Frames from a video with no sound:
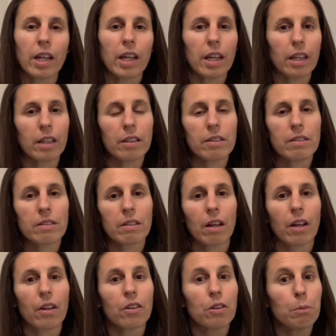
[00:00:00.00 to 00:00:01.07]
is
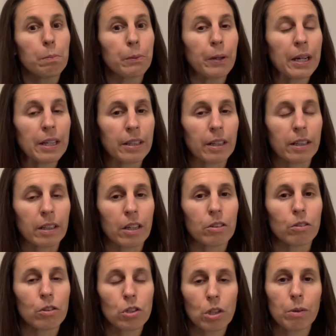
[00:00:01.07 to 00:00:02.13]
the breathing that you're
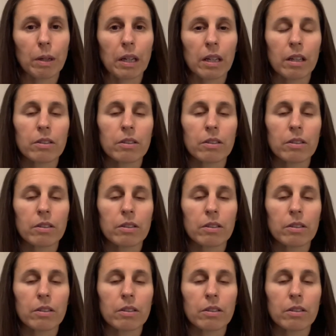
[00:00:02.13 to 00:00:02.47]
doing.